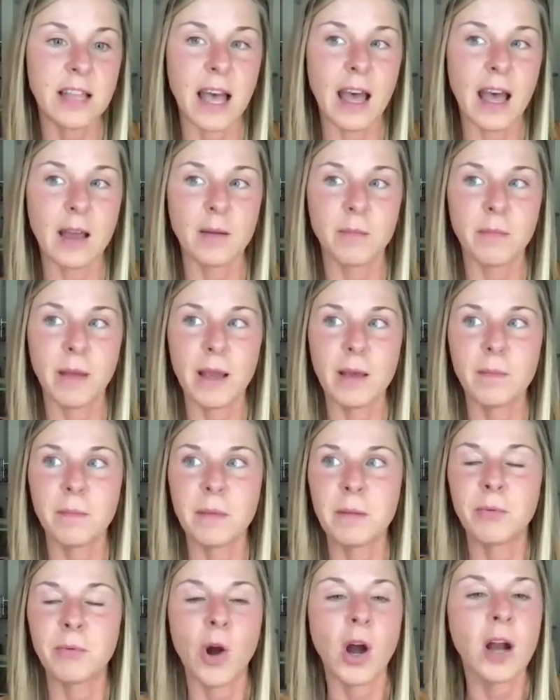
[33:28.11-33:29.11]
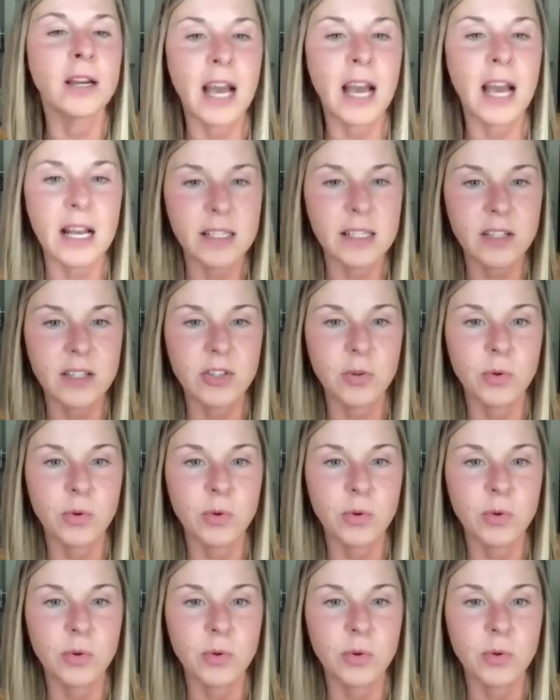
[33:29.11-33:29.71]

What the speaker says: that might be broadcasted